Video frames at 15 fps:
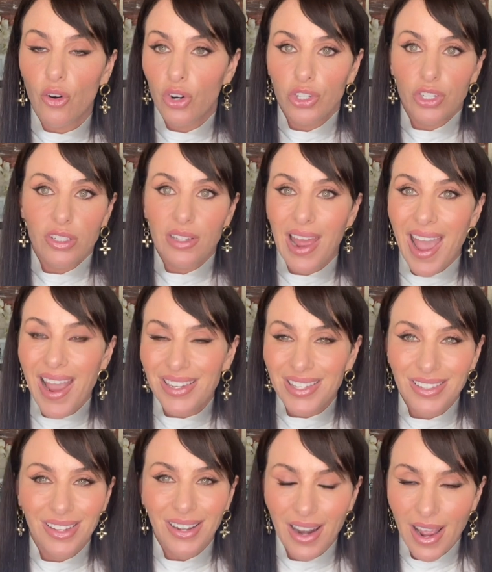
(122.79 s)
or just
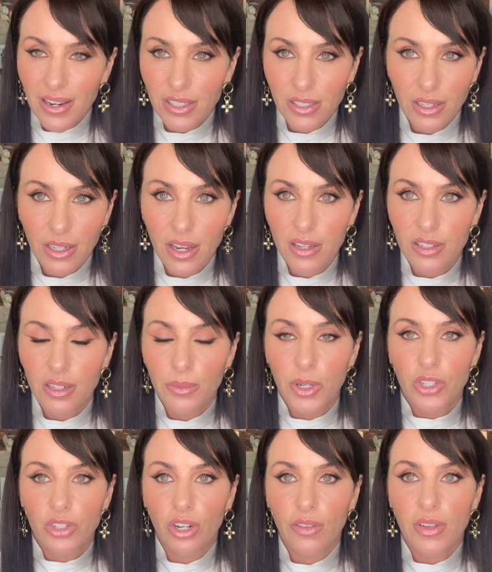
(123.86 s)
excellent, excellent customer
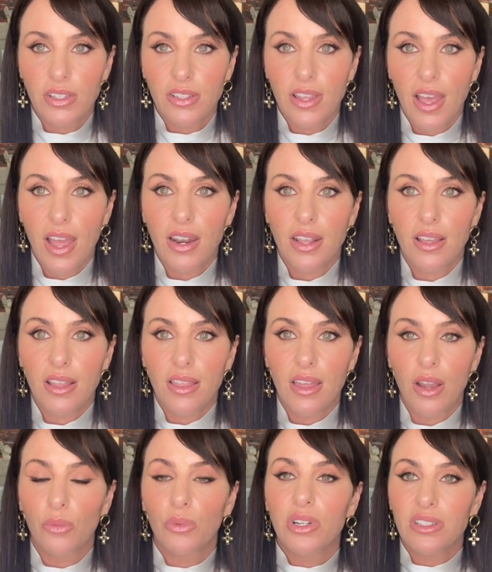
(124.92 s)
service that,
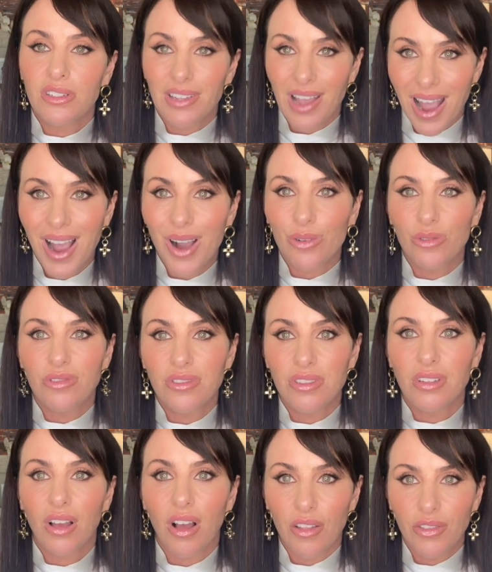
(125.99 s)
that
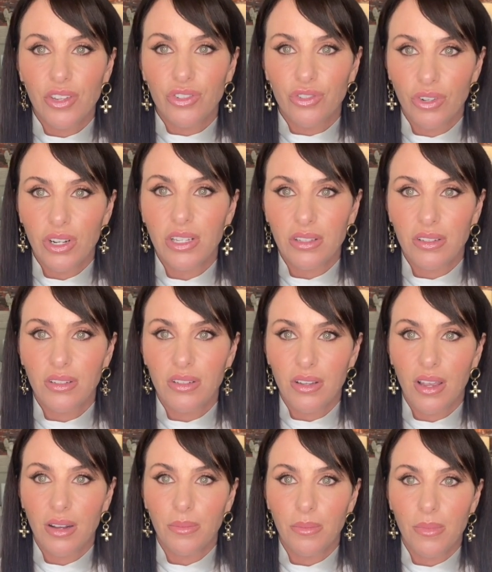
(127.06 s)
resounds on the streets
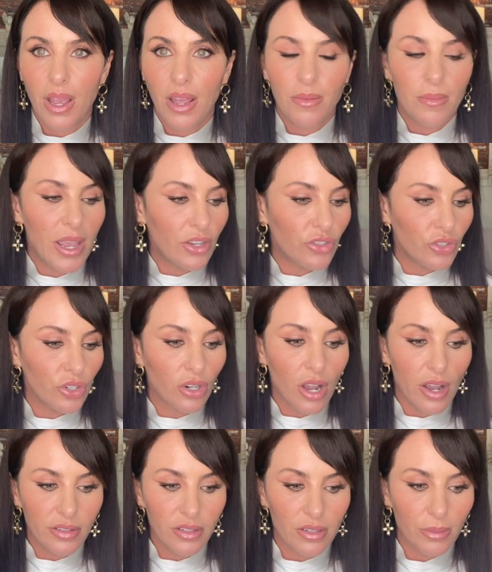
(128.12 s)
and, and makes your
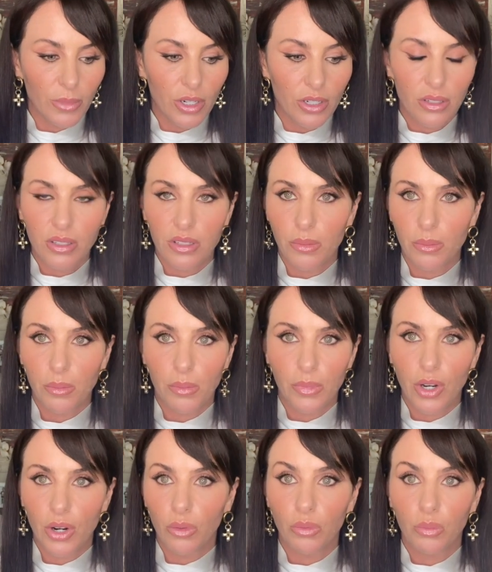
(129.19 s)
customers,
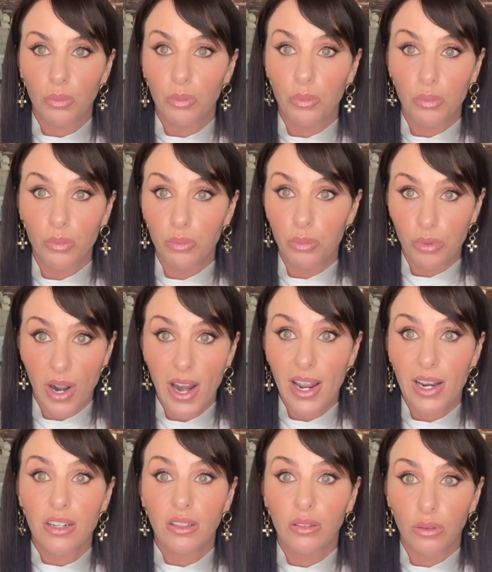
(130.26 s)
you know,
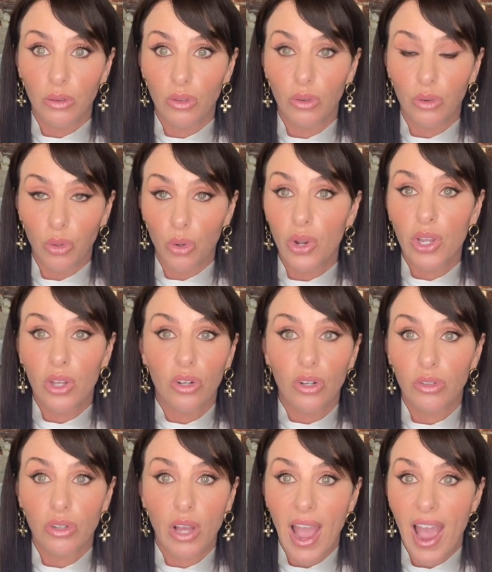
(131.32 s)
brand
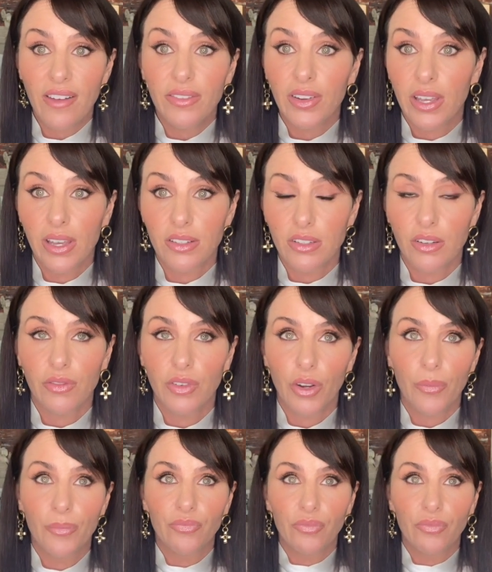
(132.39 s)
loyal advocates of you.